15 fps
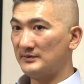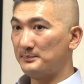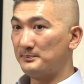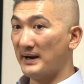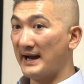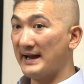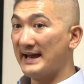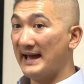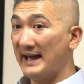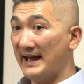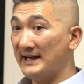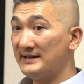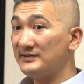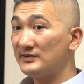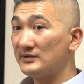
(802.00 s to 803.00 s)
buyer
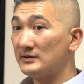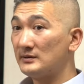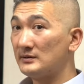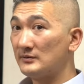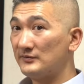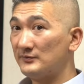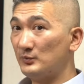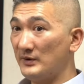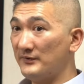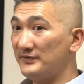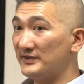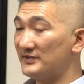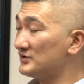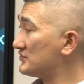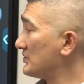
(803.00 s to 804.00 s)
has with
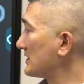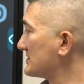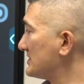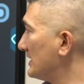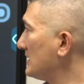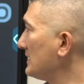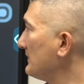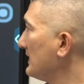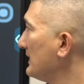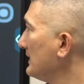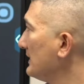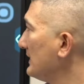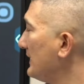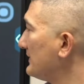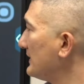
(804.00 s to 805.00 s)
this structure
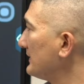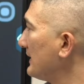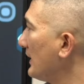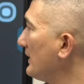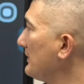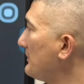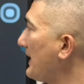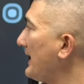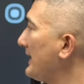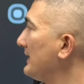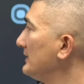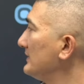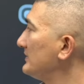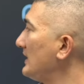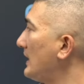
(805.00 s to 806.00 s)
is that they only pay
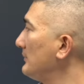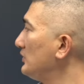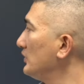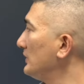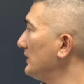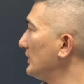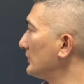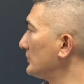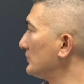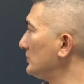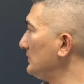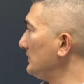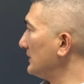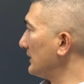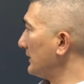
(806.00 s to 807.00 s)
stamp duty on the
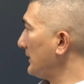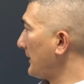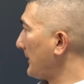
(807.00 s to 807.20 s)
$2 million.